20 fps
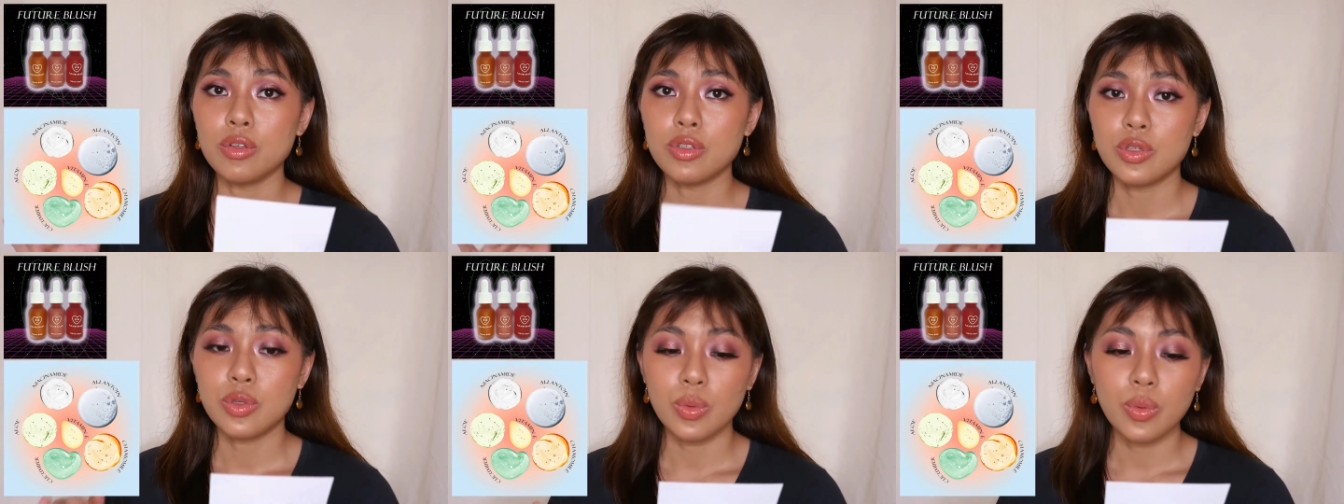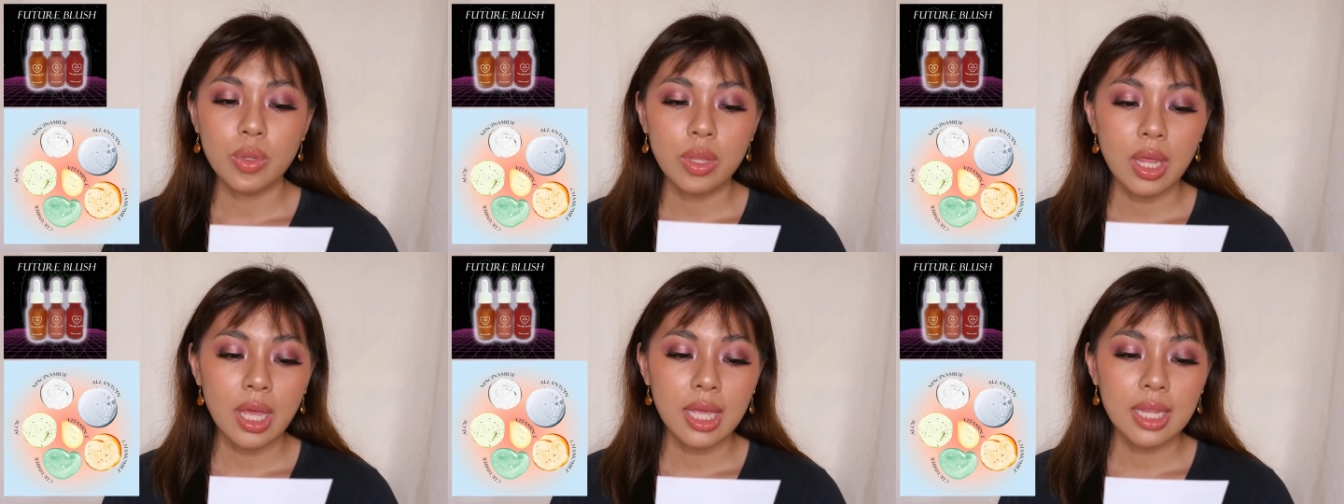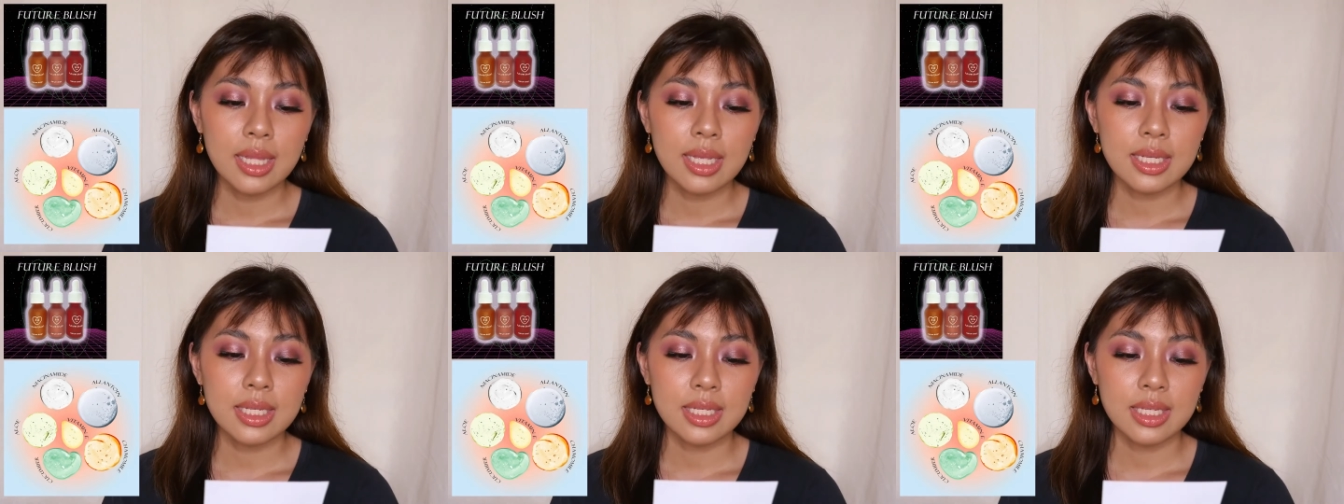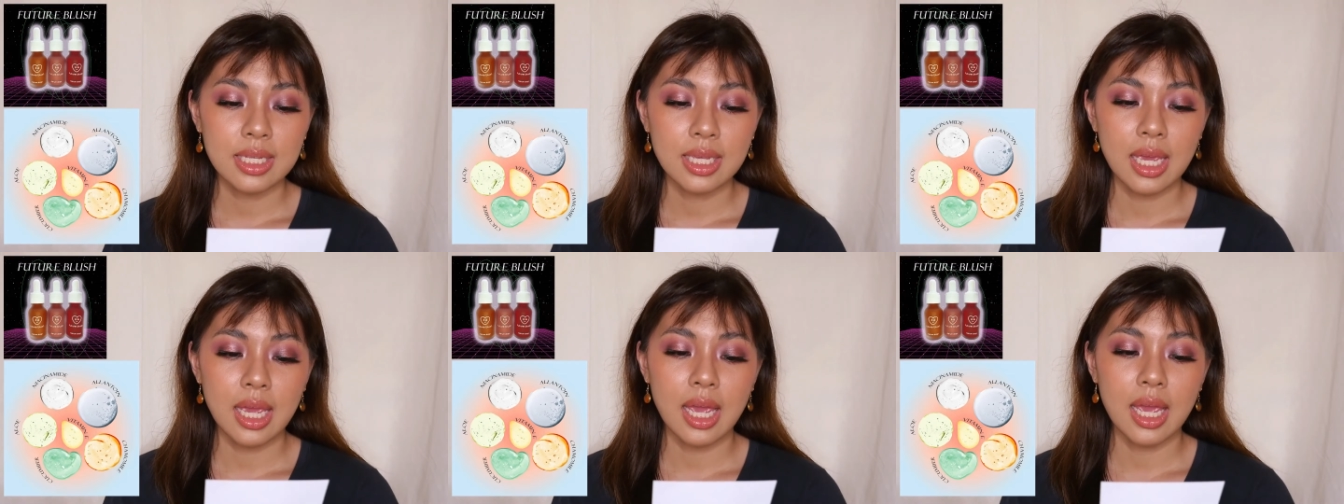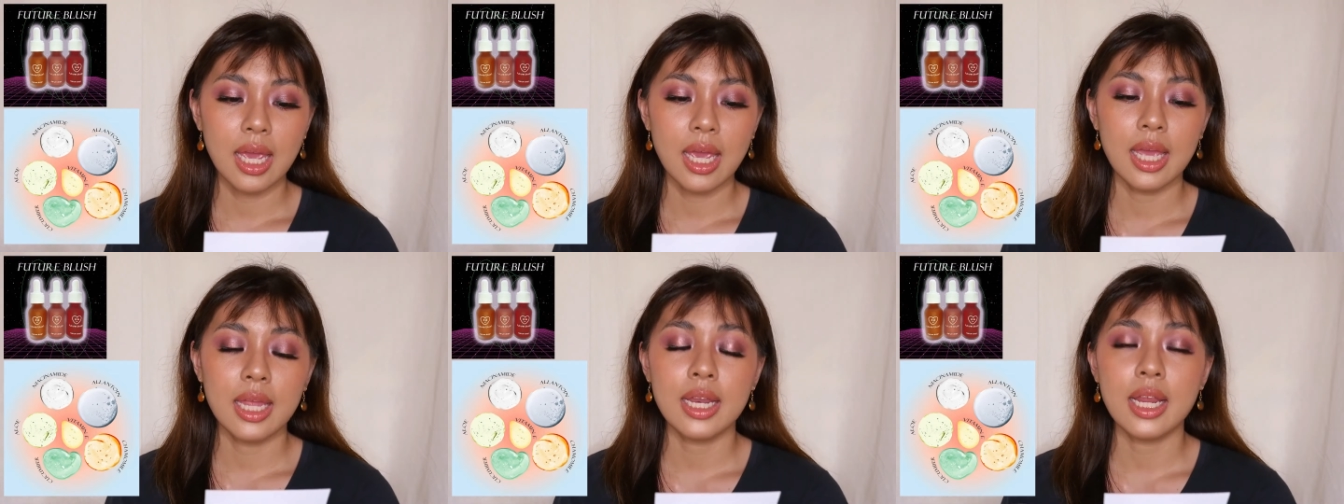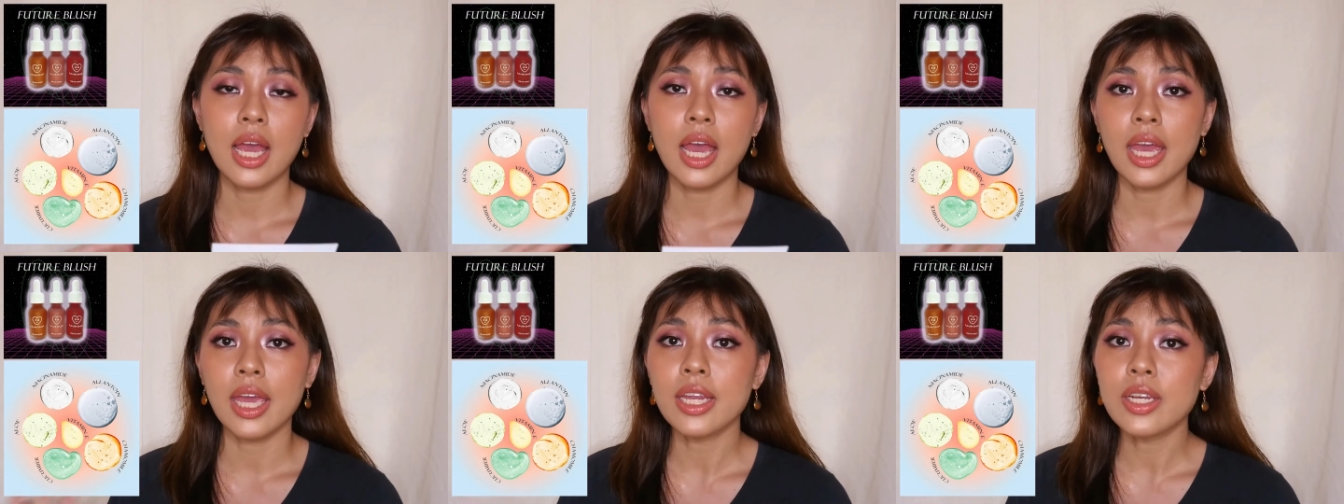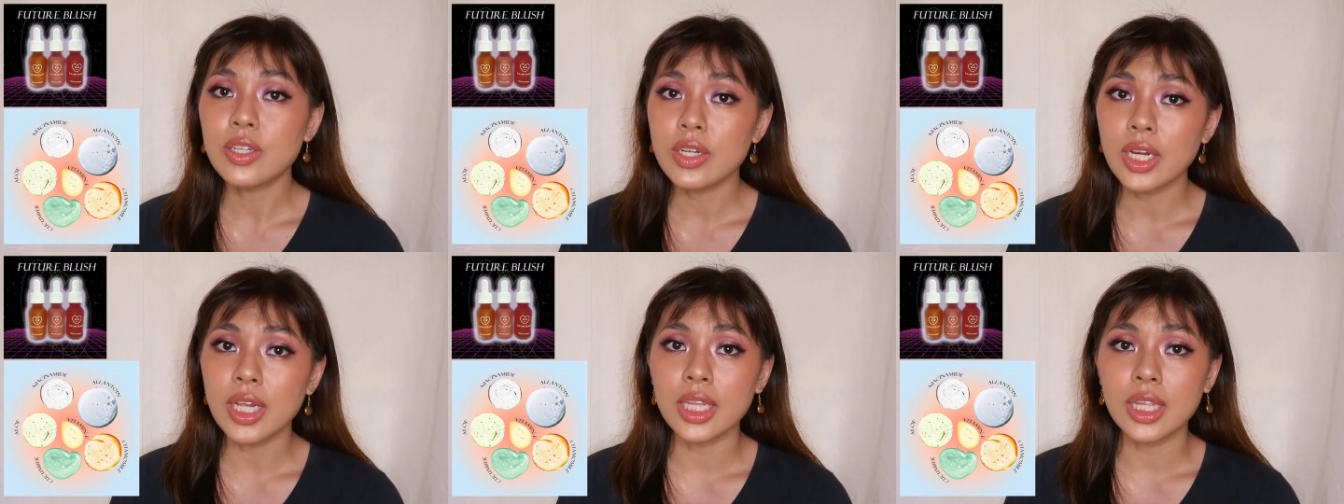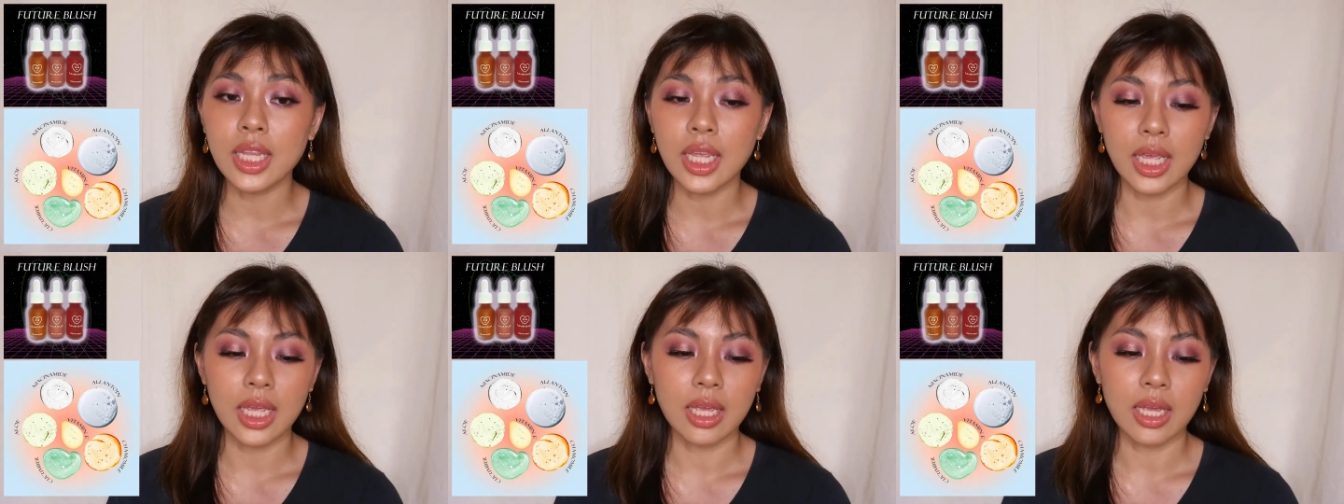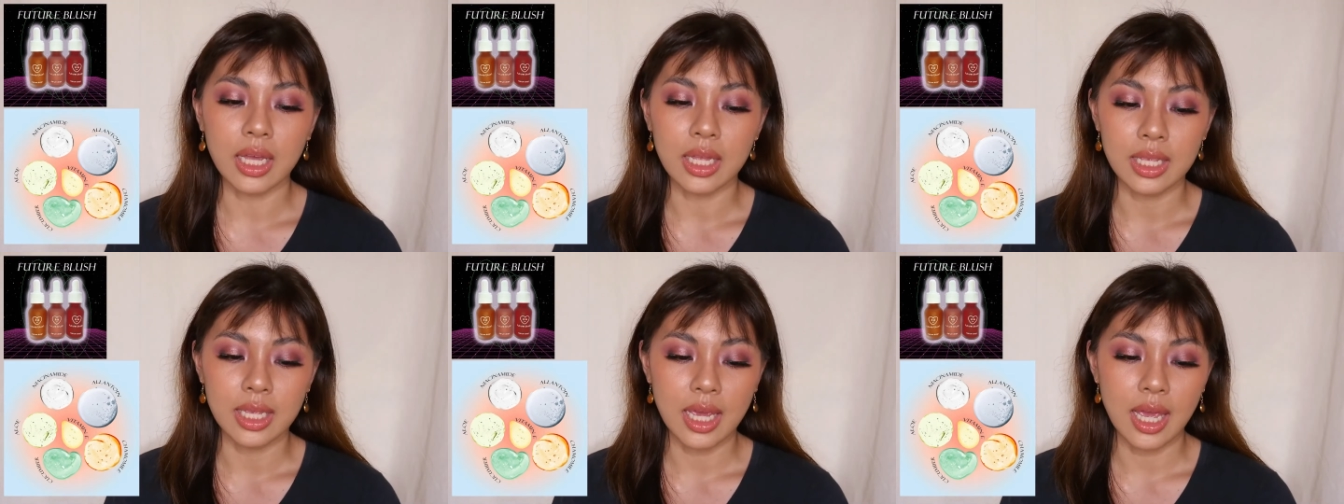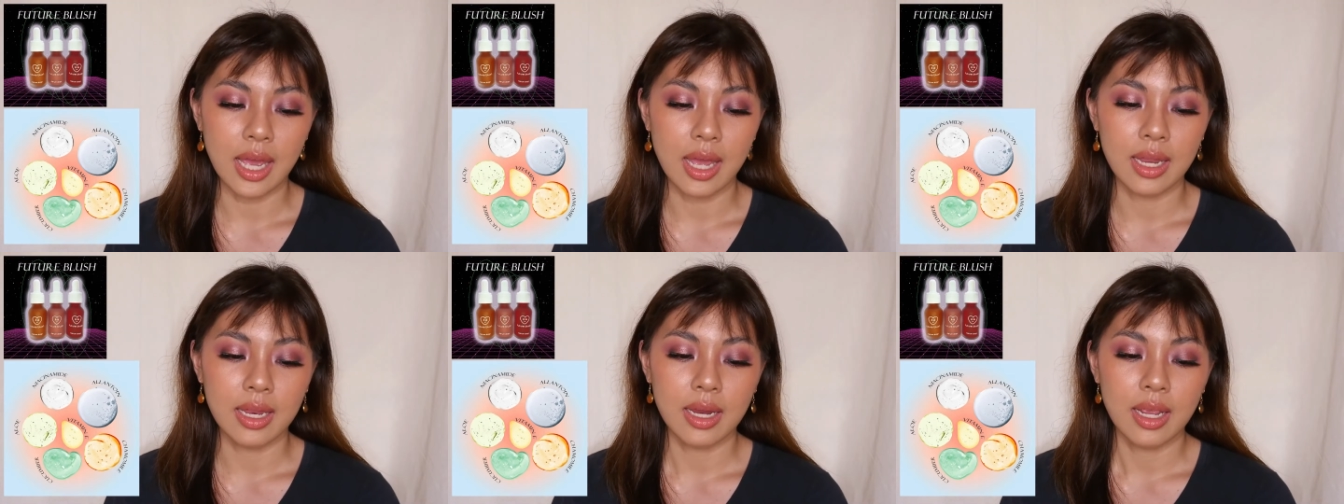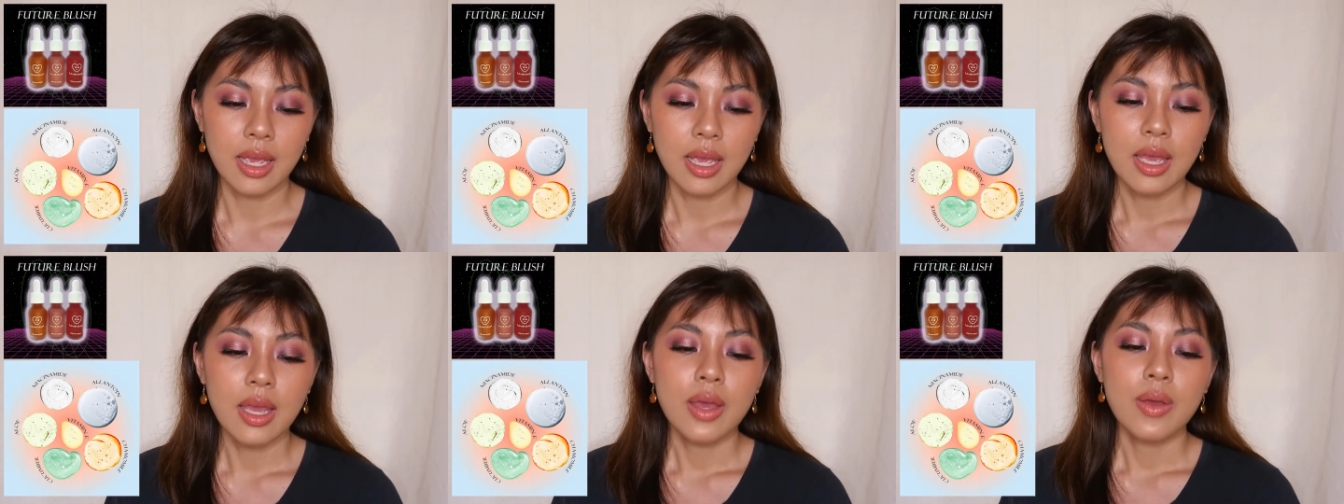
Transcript: soothing the skin, hydrating, ganyan.